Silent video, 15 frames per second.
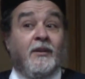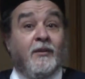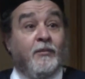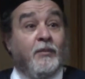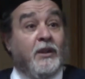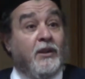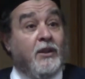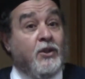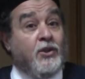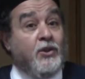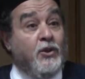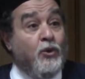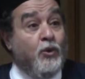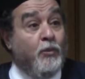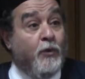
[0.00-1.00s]
But this
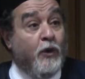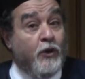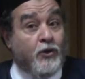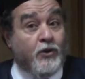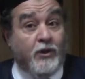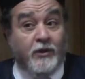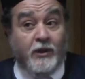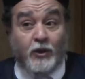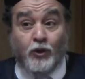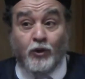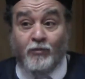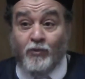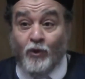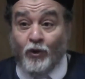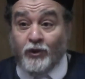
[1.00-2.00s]
new person that you
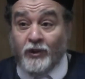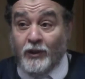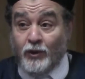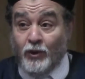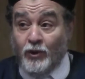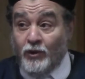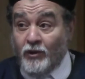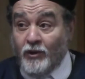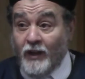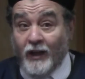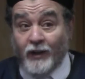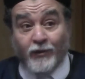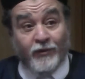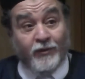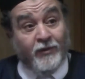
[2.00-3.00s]
brought into your
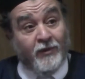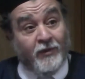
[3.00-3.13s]
life